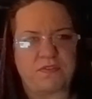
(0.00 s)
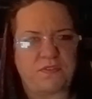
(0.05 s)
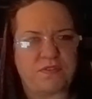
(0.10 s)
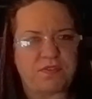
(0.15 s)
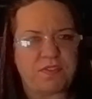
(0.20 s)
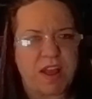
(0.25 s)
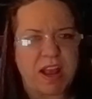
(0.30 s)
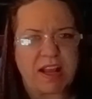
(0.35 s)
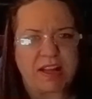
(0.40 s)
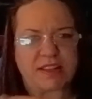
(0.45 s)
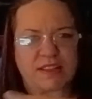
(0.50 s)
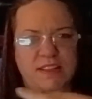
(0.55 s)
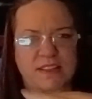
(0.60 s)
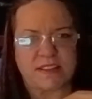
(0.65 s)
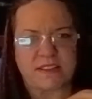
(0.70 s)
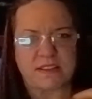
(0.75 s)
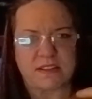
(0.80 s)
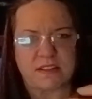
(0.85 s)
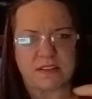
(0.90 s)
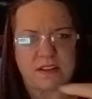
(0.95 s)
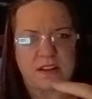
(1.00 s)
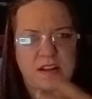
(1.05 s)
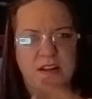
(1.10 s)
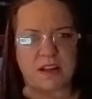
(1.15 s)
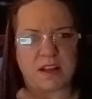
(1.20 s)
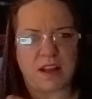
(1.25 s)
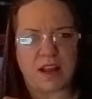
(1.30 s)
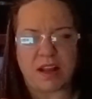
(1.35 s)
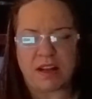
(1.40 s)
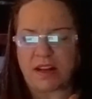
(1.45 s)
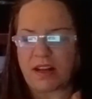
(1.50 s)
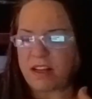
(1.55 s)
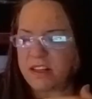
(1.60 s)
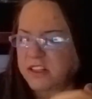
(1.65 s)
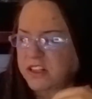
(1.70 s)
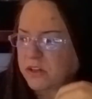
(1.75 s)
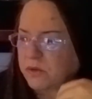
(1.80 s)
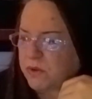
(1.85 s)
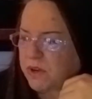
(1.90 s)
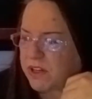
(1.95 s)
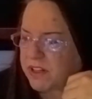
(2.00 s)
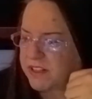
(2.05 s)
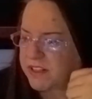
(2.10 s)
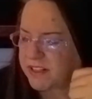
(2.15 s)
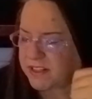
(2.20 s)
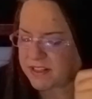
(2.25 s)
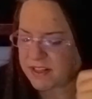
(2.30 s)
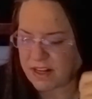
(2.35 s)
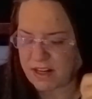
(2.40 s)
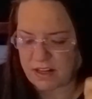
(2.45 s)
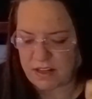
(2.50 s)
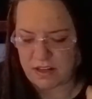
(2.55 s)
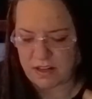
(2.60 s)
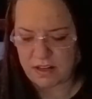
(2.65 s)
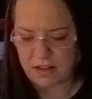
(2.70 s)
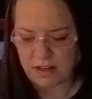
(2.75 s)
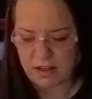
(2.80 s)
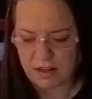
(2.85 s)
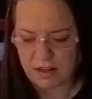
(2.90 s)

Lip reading: fates and intuits and